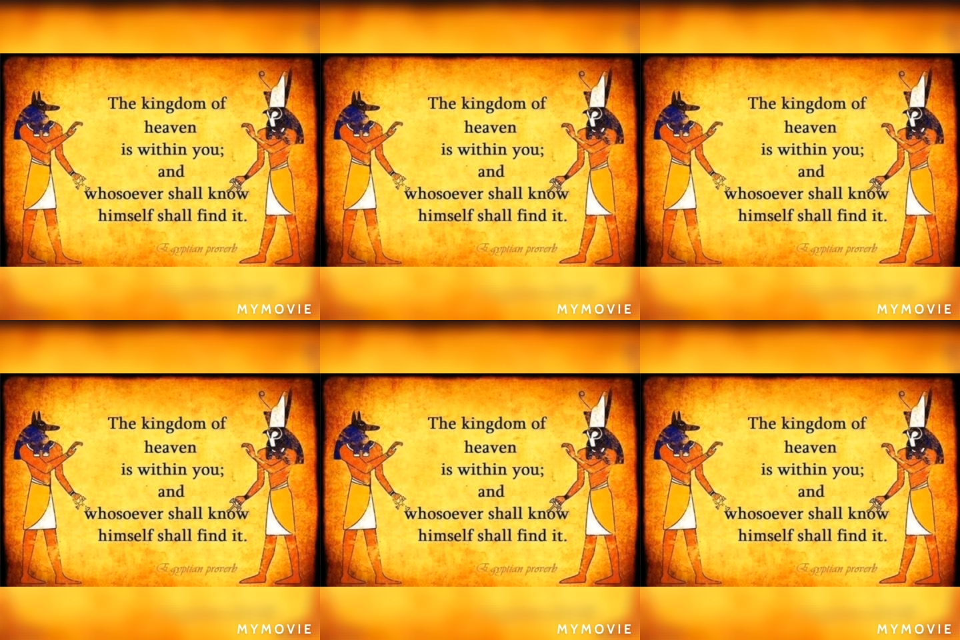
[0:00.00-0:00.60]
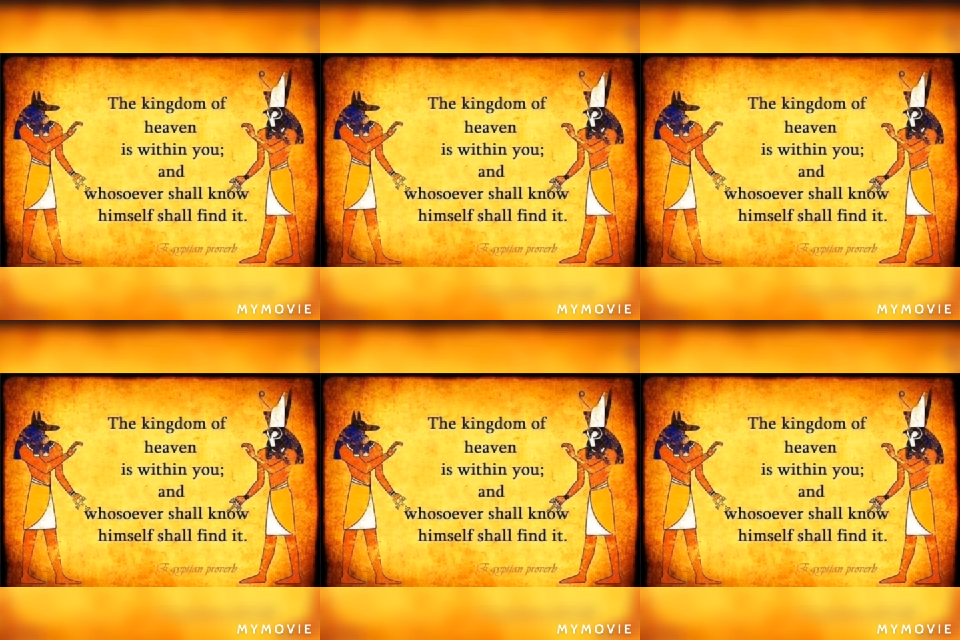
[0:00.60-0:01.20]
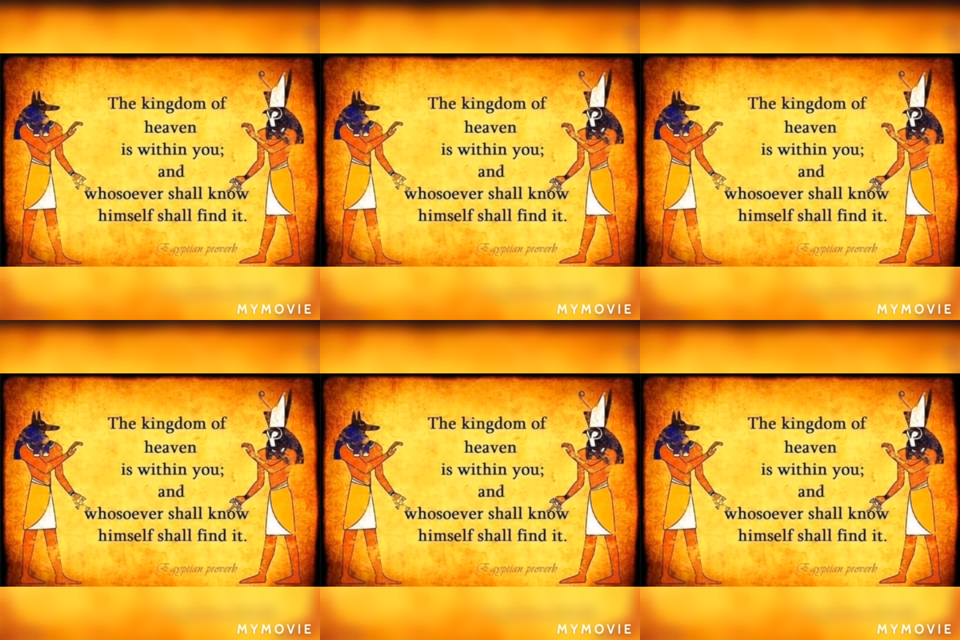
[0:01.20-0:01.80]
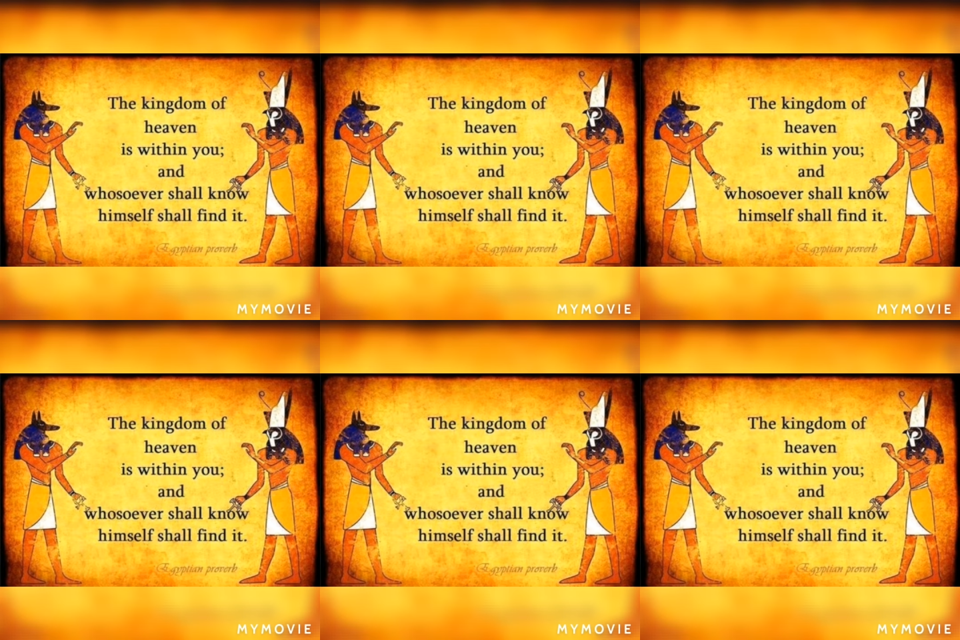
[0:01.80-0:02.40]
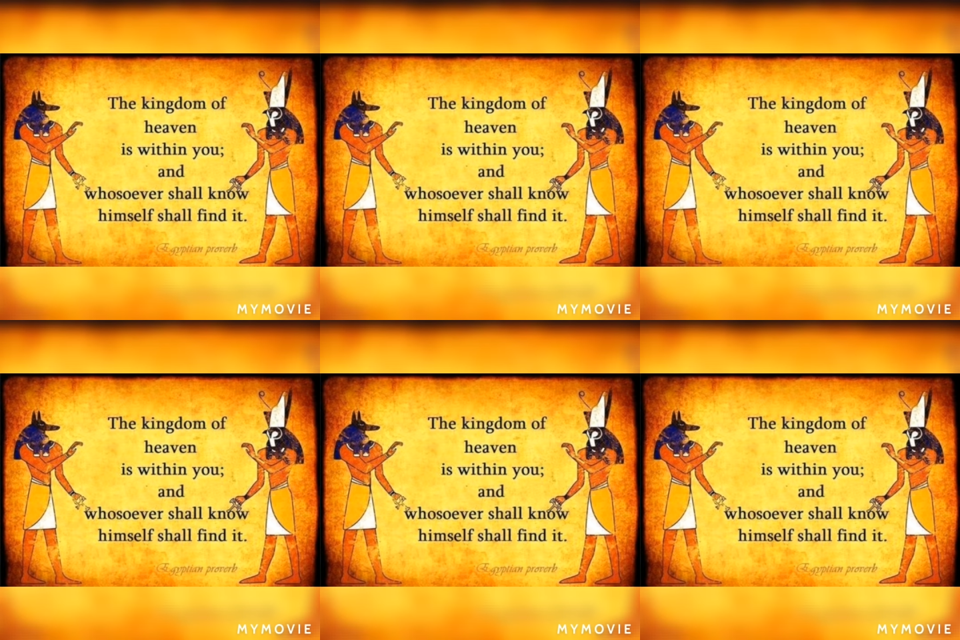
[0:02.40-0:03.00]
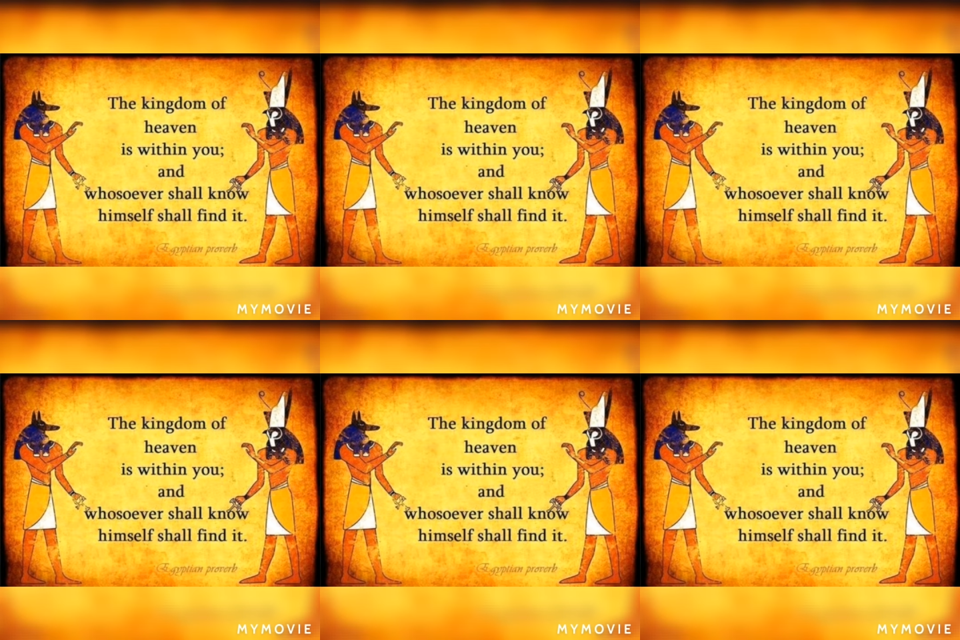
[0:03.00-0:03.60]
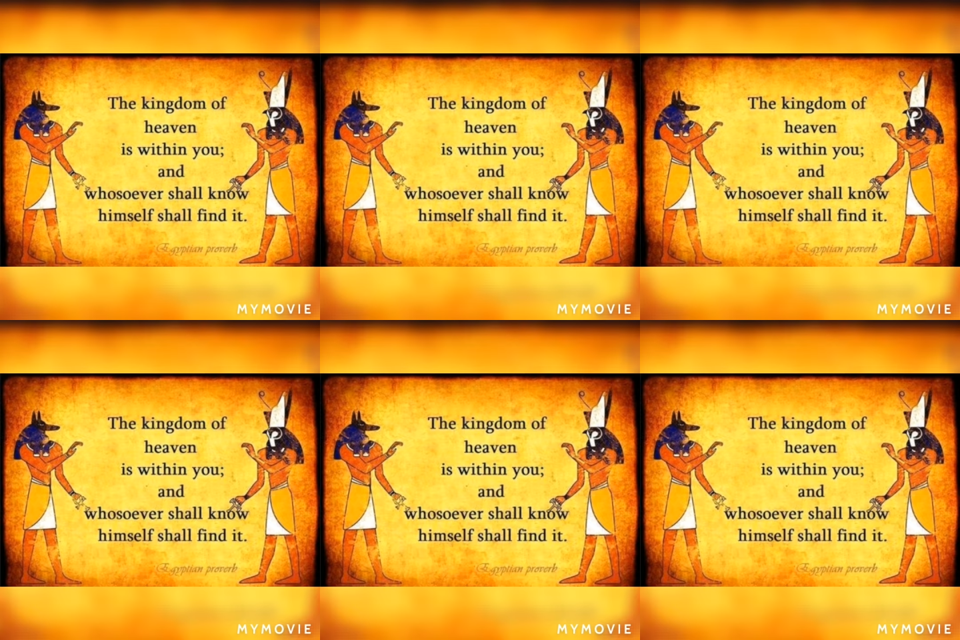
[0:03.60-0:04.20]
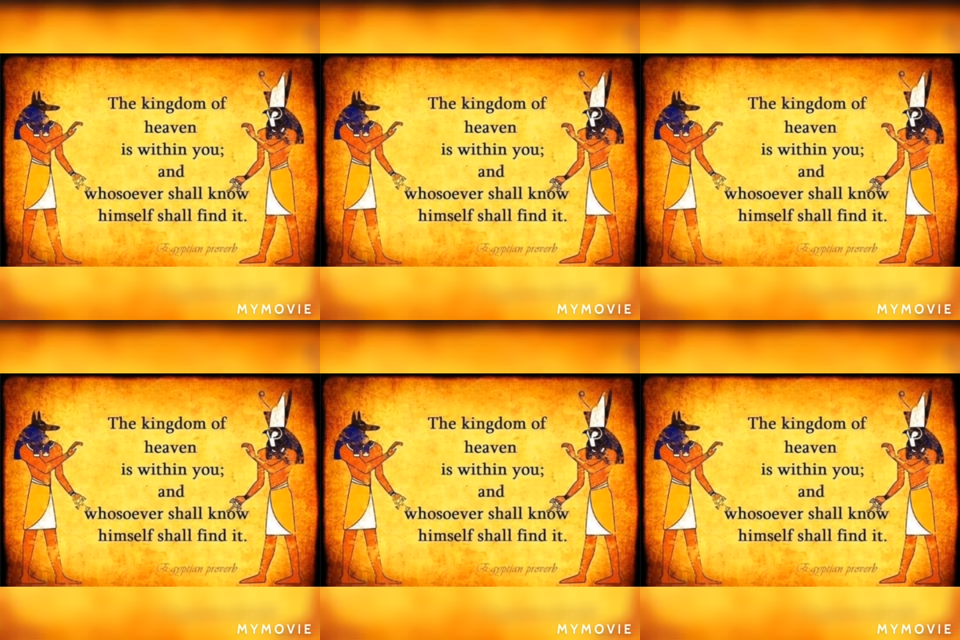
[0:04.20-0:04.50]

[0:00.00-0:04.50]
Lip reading: [unreadable: no face in view]